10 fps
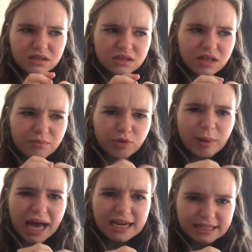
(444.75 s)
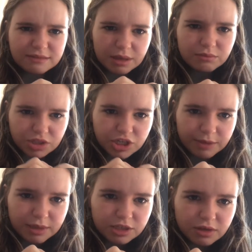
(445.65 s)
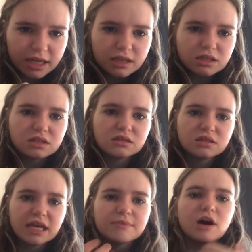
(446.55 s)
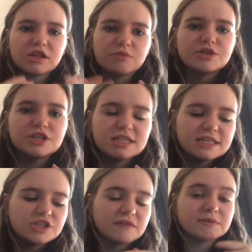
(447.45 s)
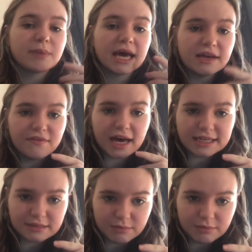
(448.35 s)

the proper acting membership and like take part in the opportunities, you have to pay for acting